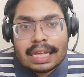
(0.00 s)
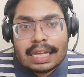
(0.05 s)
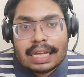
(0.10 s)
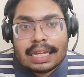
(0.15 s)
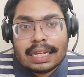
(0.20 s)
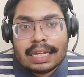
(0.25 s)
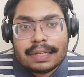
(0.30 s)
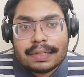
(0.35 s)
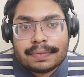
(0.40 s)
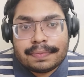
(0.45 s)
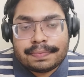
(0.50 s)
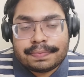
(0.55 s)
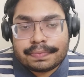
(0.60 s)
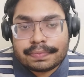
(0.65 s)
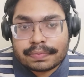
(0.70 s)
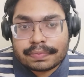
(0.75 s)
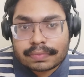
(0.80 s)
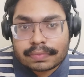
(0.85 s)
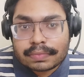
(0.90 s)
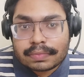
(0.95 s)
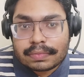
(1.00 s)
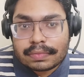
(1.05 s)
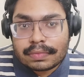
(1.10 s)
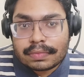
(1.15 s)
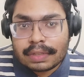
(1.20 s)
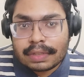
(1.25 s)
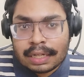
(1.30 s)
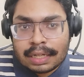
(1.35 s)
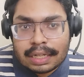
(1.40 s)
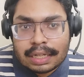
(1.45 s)
it
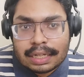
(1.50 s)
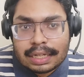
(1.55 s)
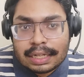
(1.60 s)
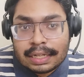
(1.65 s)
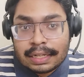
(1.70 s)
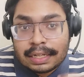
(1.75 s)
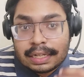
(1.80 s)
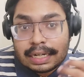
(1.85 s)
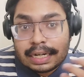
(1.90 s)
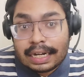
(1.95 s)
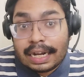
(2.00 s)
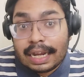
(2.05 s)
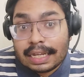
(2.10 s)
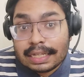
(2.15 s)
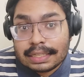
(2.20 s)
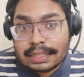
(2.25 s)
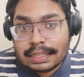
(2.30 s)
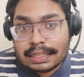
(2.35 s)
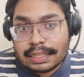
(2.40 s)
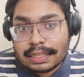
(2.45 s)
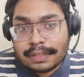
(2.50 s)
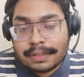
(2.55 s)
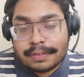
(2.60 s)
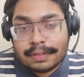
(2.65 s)
has